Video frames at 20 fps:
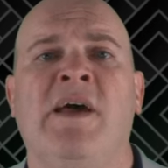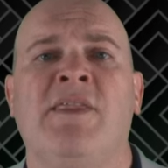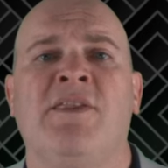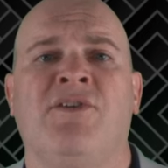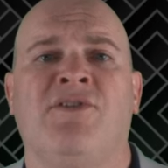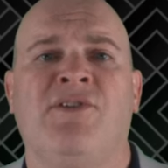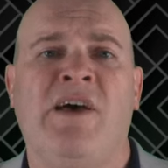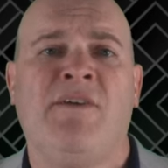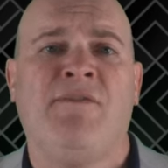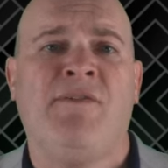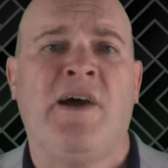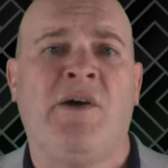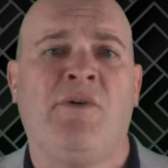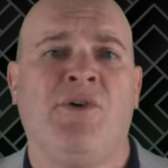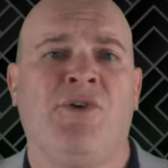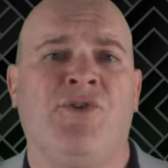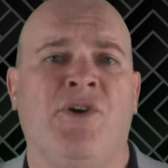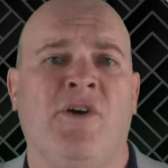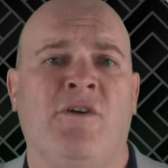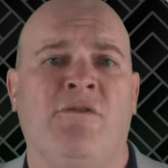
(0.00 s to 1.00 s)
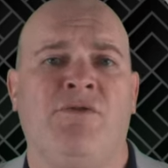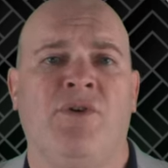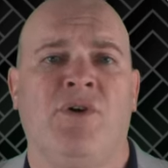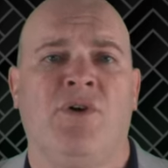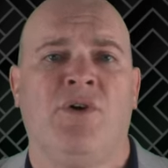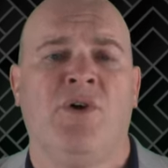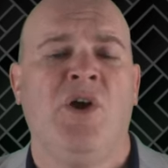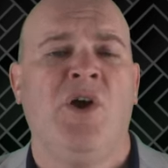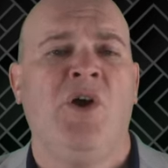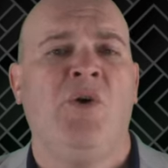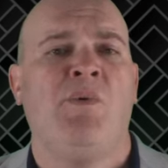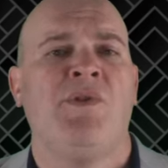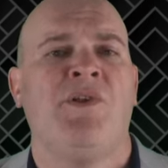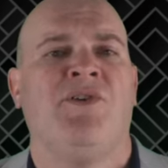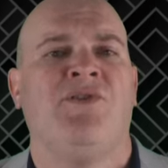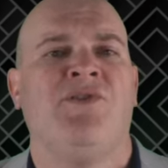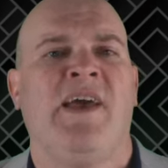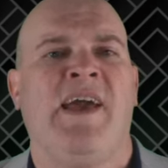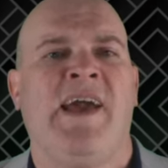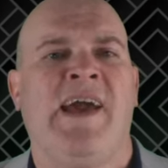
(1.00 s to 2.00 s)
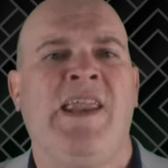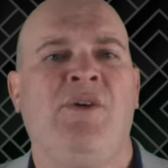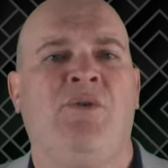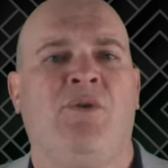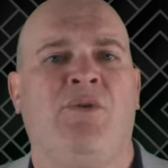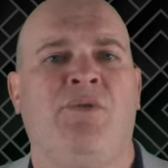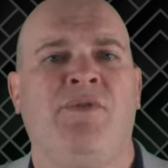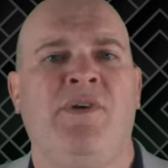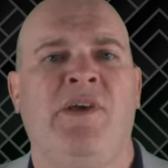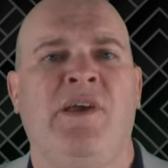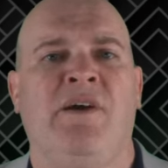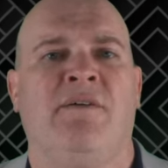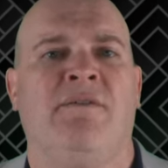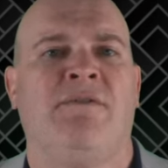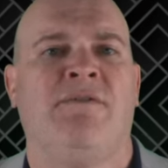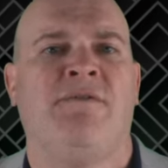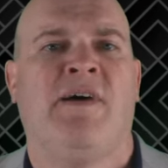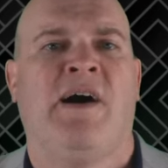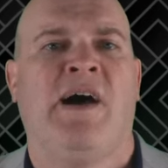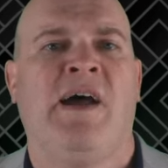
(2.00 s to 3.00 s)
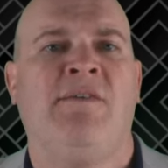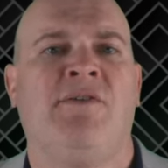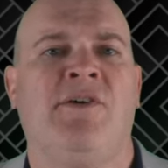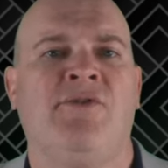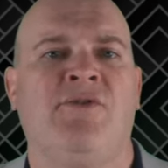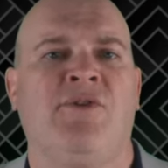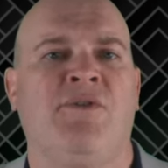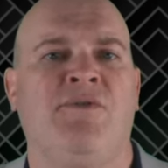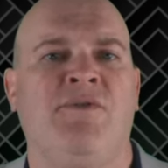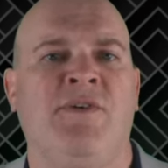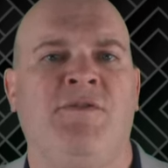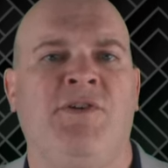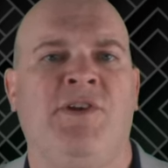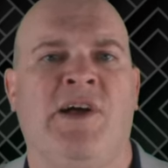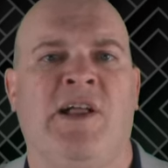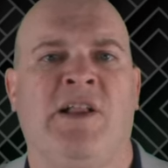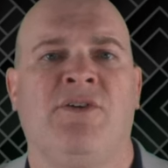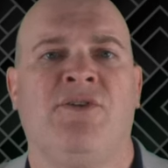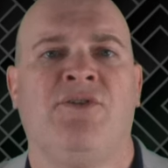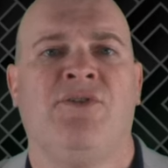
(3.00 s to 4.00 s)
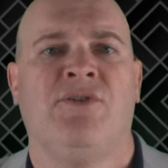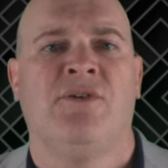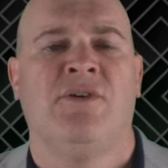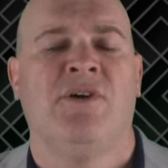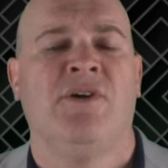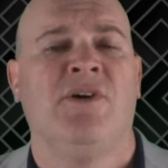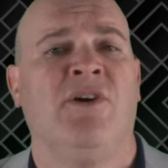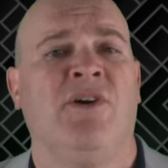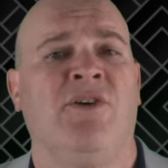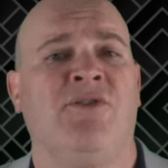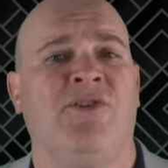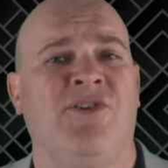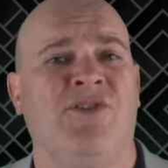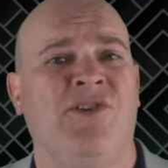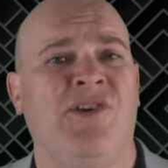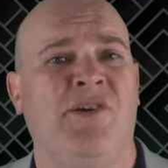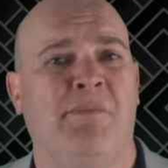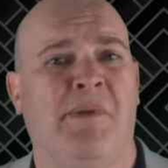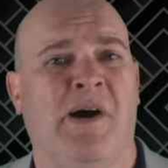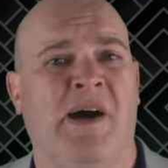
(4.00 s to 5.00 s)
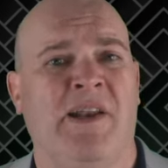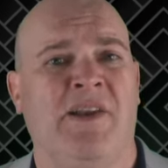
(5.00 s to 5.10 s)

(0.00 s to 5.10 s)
The Sapphire Reserve, though, with its annual fee of $550, earns a C-.